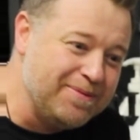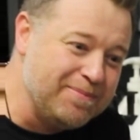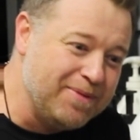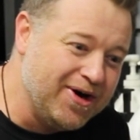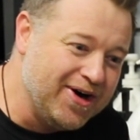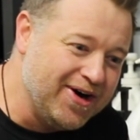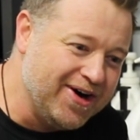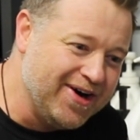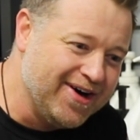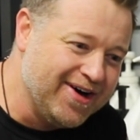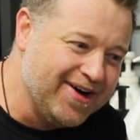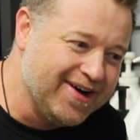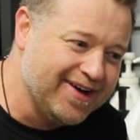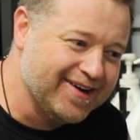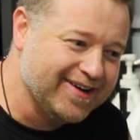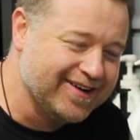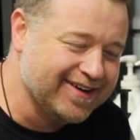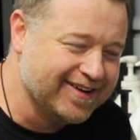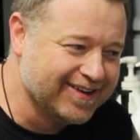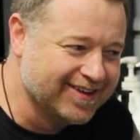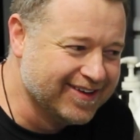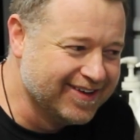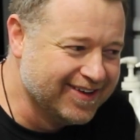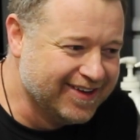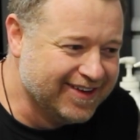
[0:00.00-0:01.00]
come
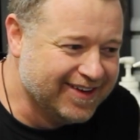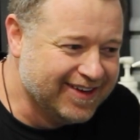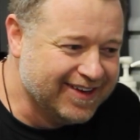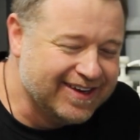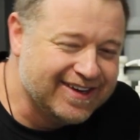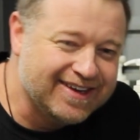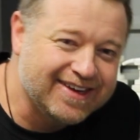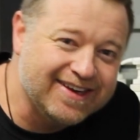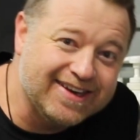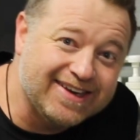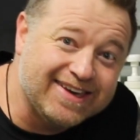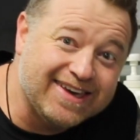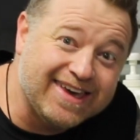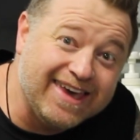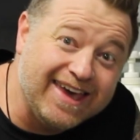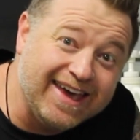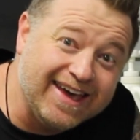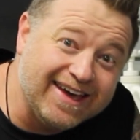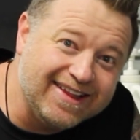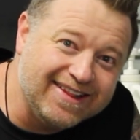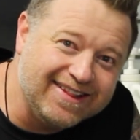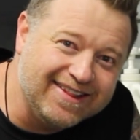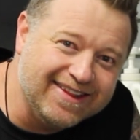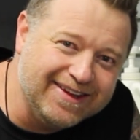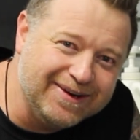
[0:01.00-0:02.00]
on, you're
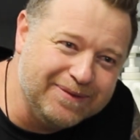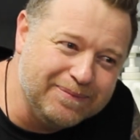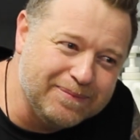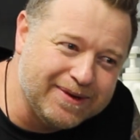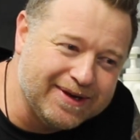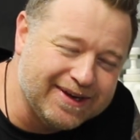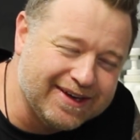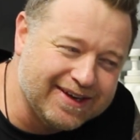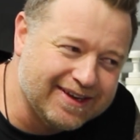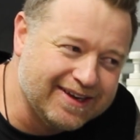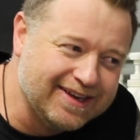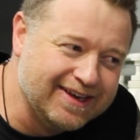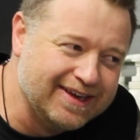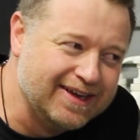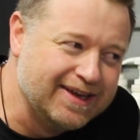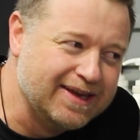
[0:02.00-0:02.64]
killing me